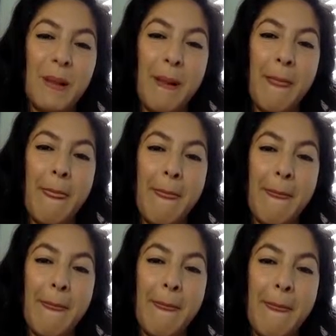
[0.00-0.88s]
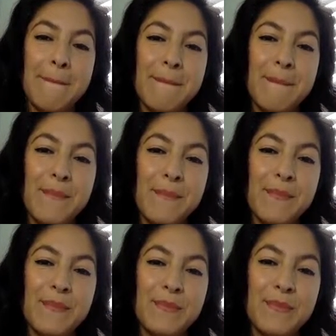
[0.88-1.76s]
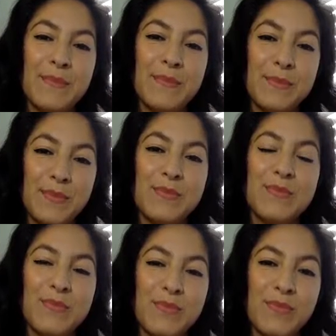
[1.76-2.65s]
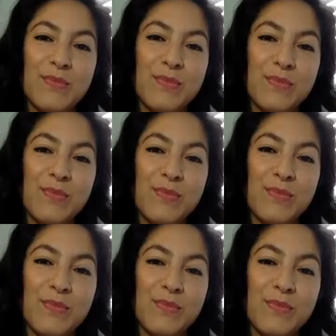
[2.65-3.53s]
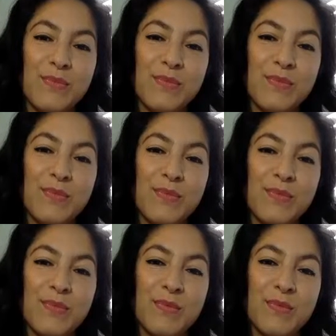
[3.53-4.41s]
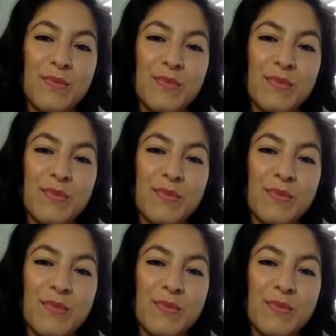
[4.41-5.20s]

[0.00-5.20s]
(not speaking)